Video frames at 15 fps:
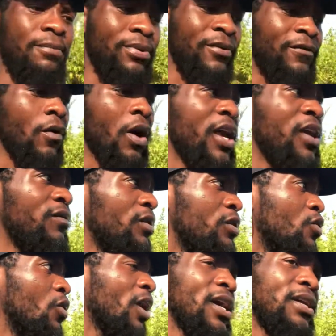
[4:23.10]
before I even
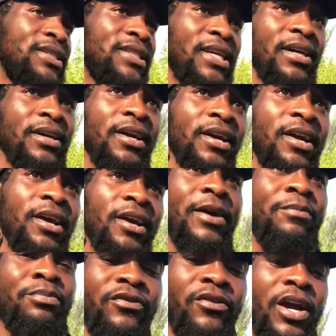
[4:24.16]
look at
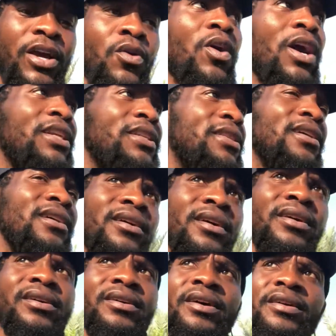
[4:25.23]

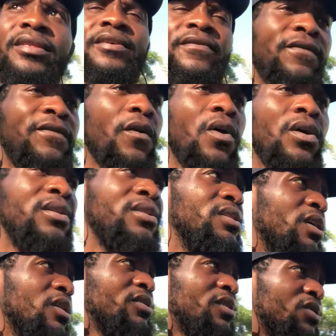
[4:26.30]
the phone
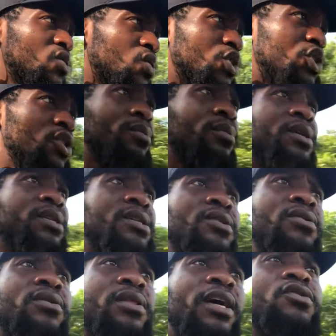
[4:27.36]
or the social media and
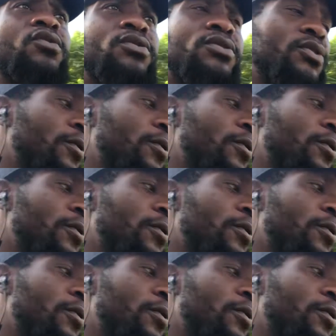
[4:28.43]
all that. Because